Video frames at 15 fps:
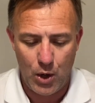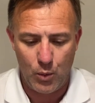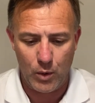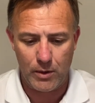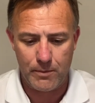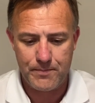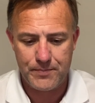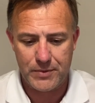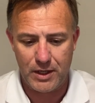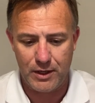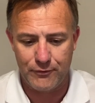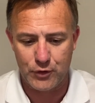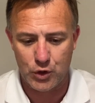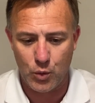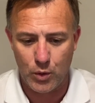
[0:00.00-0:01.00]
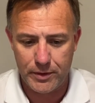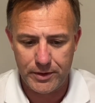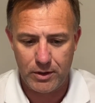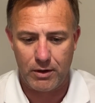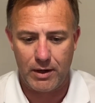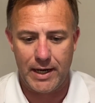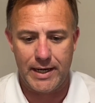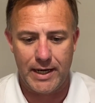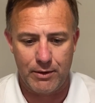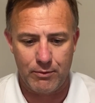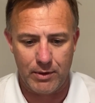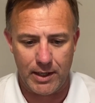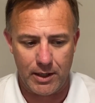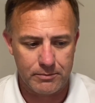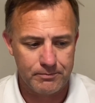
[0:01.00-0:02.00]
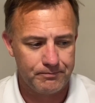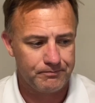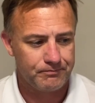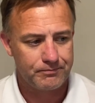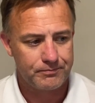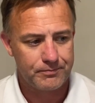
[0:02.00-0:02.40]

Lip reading: Well, if you're going the RIA route,